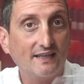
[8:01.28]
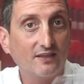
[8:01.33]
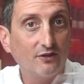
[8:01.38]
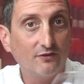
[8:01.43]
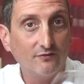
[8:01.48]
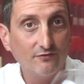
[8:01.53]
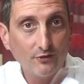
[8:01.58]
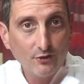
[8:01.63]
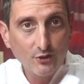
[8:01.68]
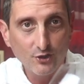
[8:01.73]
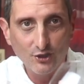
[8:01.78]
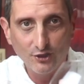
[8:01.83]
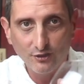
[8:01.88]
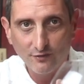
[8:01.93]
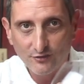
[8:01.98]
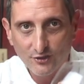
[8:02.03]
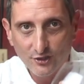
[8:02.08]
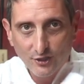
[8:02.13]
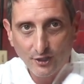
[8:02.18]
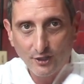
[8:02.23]
that
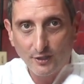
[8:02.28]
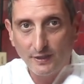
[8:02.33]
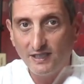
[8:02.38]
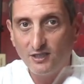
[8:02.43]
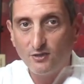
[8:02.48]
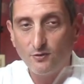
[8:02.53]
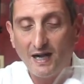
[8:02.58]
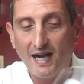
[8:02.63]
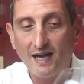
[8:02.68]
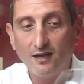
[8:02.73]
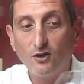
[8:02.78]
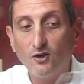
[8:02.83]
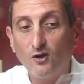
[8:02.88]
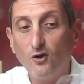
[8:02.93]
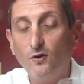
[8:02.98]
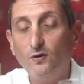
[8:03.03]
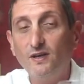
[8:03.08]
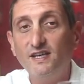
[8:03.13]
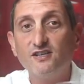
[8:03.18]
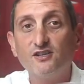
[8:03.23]
conversion of sugar into
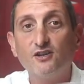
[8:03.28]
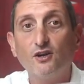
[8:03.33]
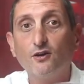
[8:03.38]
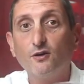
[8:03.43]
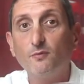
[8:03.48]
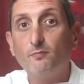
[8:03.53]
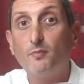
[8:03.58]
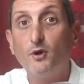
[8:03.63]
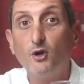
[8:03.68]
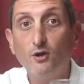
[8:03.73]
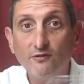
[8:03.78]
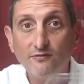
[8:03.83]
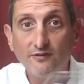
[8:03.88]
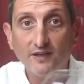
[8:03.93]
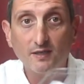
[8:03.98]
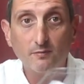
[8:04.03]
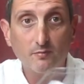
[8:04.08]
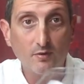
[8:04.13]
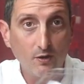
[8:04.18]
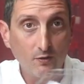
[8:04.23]
alcohol, is not a
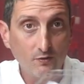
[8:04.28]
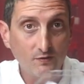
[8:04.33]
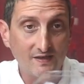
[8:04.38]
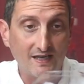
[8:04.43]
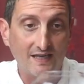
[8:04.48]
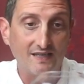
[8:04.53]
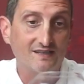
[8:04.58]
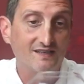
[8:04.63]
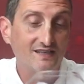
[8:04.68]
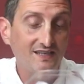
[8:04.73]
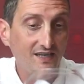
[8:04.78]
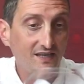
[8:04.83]
perfect process.